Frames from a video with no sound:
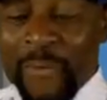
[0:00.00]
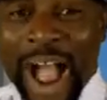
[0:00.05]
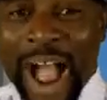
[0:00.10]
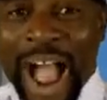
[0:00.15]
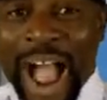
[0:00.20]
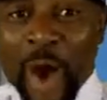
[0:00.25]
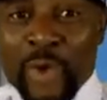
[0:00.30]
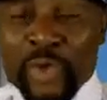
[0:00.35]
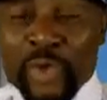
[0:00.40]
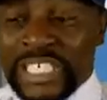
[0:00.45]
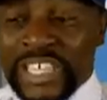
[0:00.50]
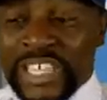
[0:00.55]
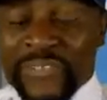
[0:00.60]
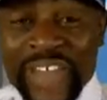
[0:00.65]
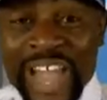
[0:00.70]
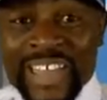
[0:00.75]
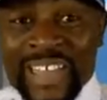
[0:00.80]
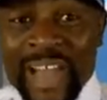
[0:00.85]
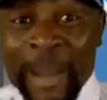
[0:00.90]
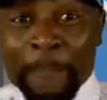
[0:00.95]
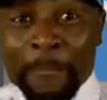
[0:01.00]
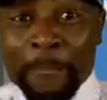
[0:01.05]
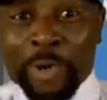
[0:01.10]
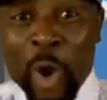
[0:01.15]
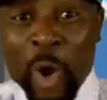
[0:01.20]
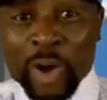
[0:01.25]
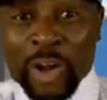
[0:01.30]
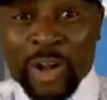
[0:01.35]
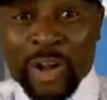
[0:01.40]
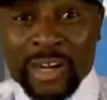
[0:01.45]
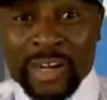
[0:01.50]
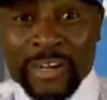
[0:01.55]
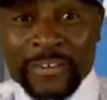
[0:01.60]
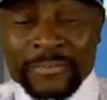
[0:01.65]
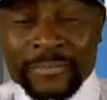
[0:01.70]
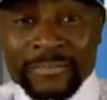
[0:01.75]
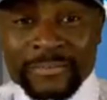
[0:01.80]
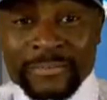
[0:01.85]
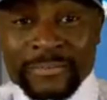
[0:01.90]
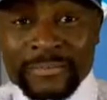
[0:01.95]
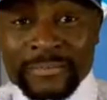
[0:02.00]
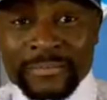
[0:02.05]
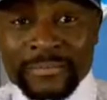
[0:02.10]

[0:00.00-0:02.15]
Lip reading: Now how you defend your block.